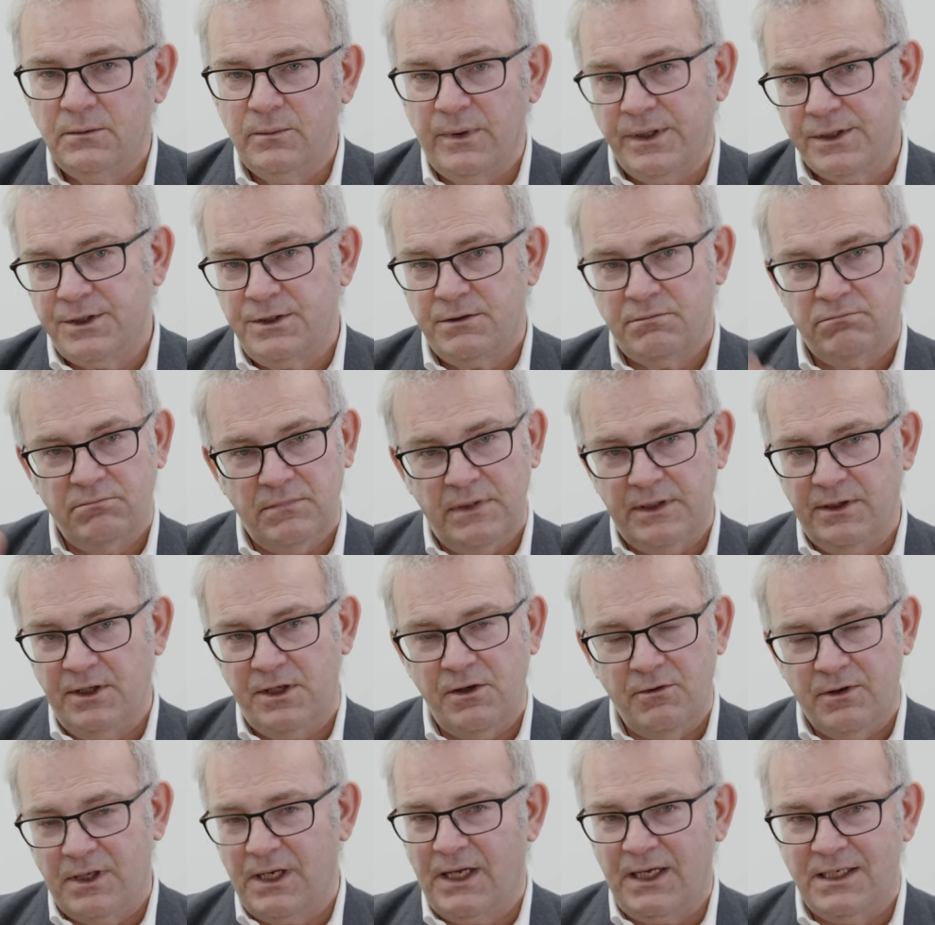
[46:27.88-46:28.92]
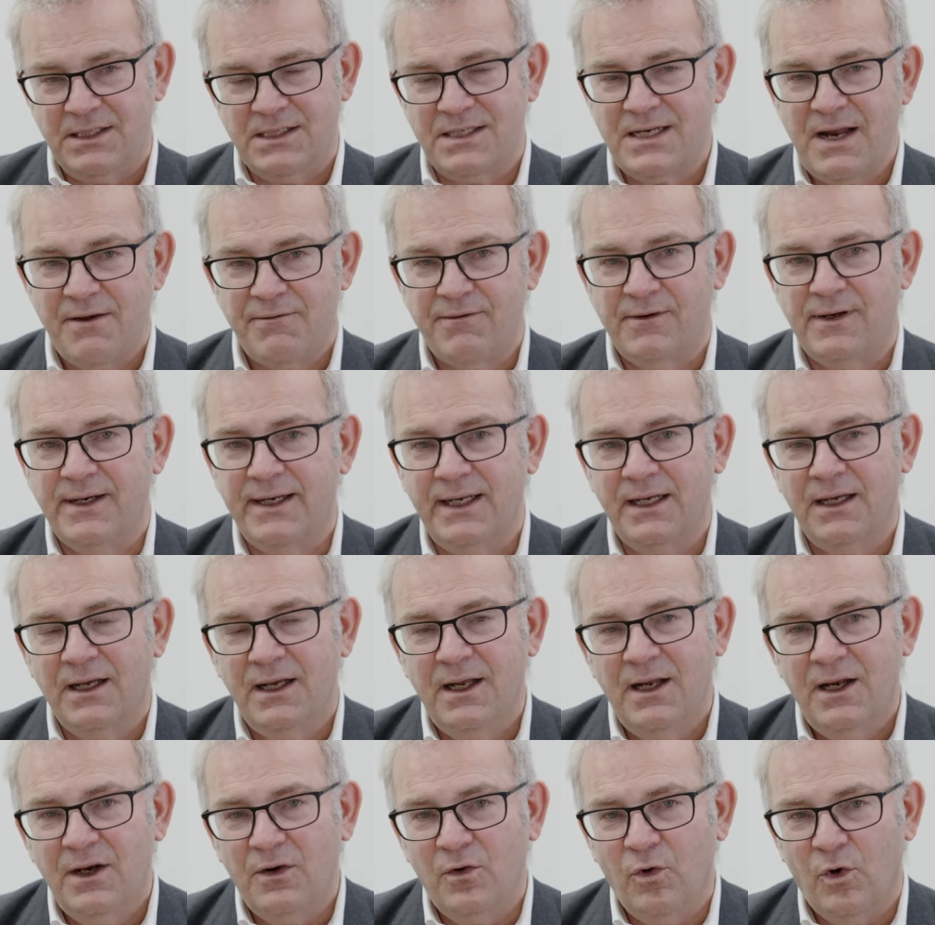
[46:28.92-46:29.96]
which in the UK is definitely
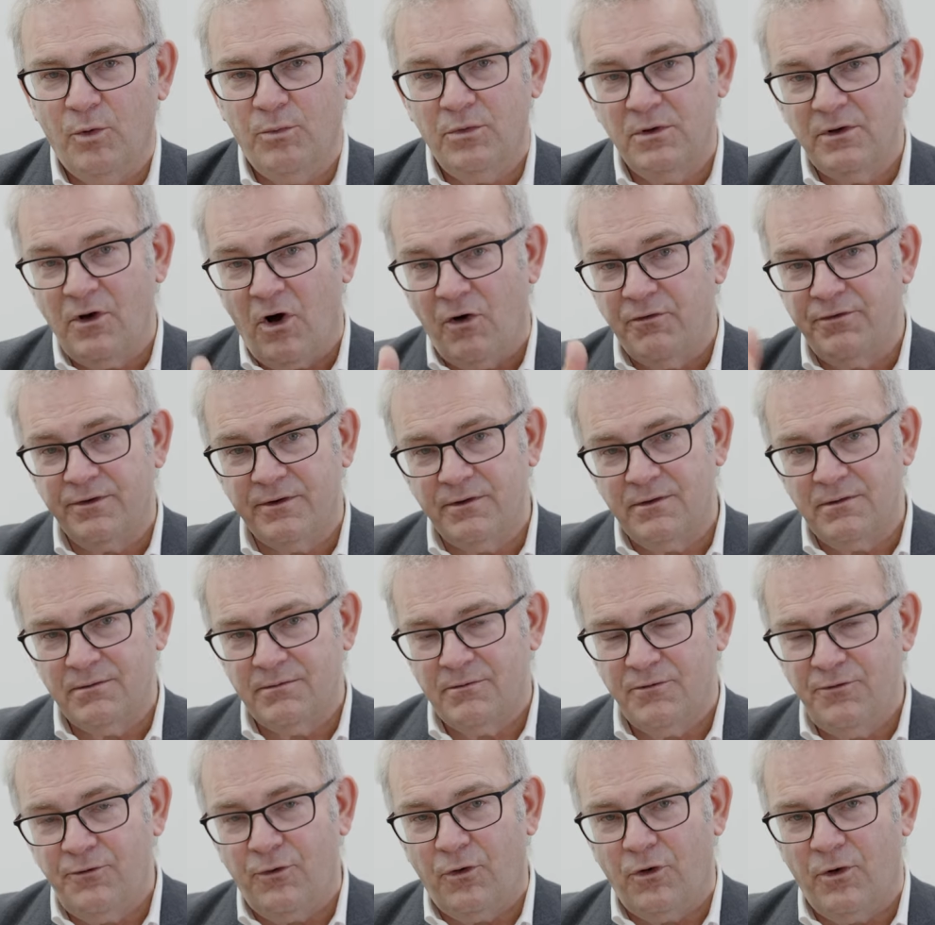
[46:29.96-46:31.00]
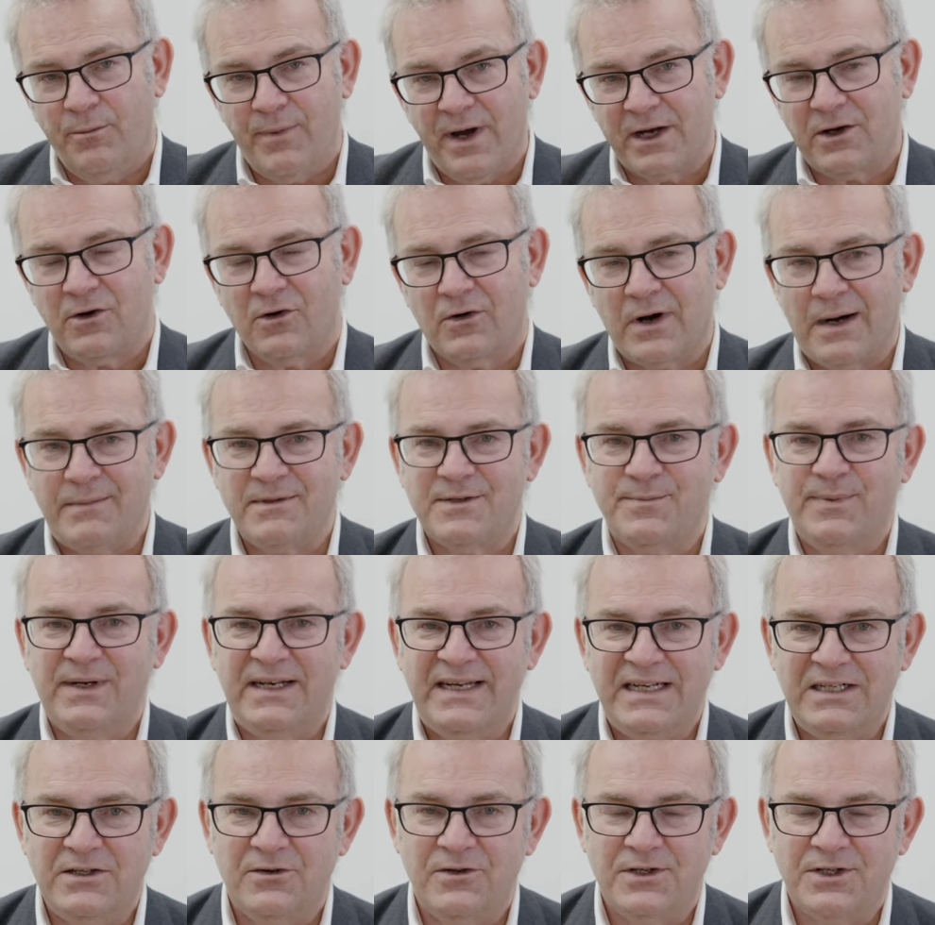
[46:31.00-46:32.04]
normal. Often 4 micrograms per
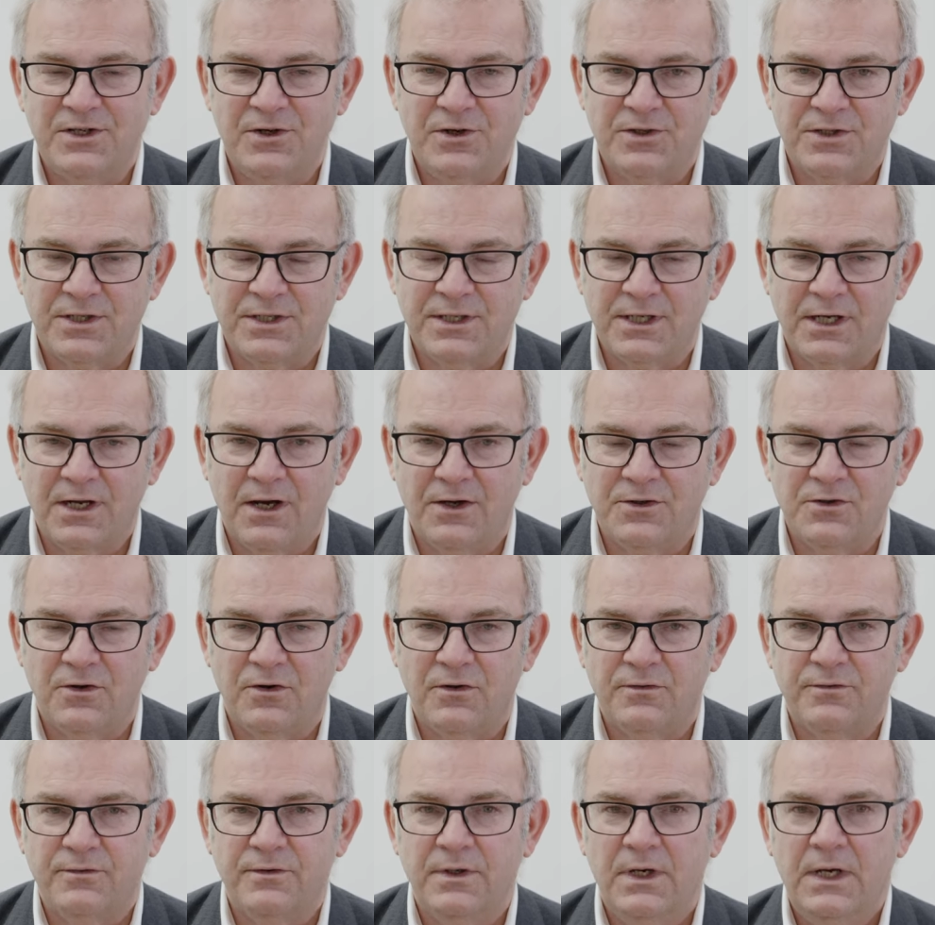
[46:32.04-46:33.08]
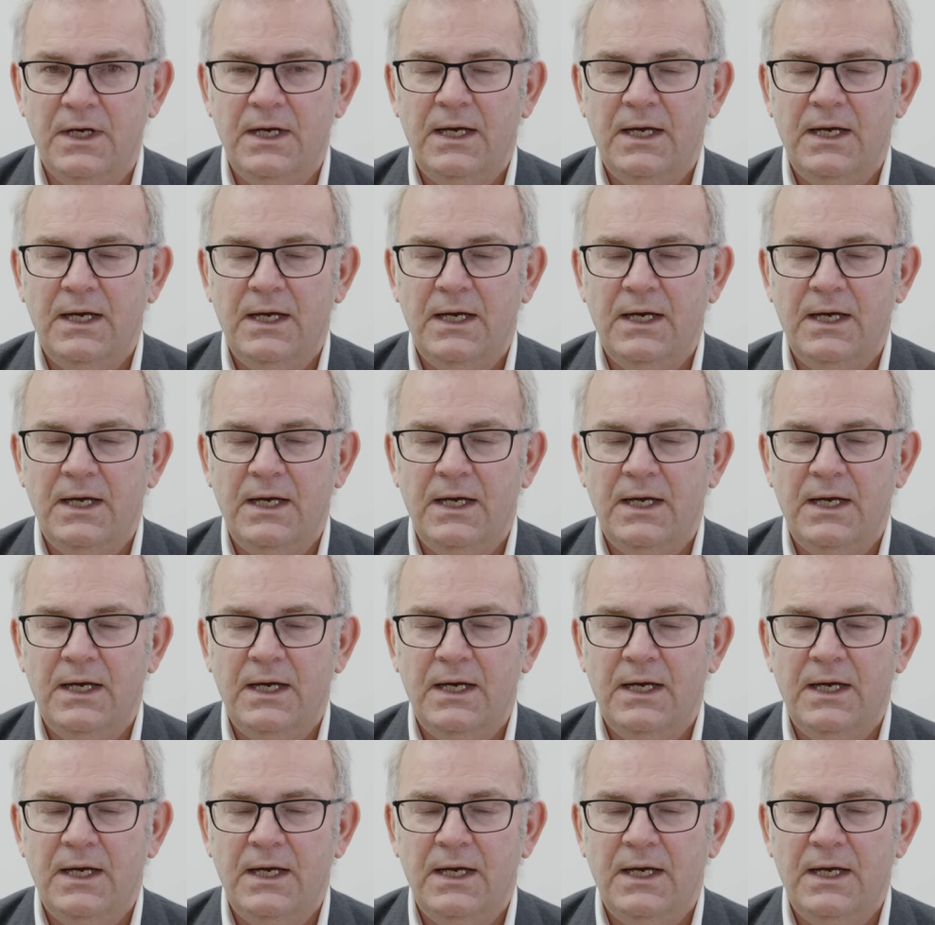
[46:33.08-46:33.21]
liter is used as a cutoff.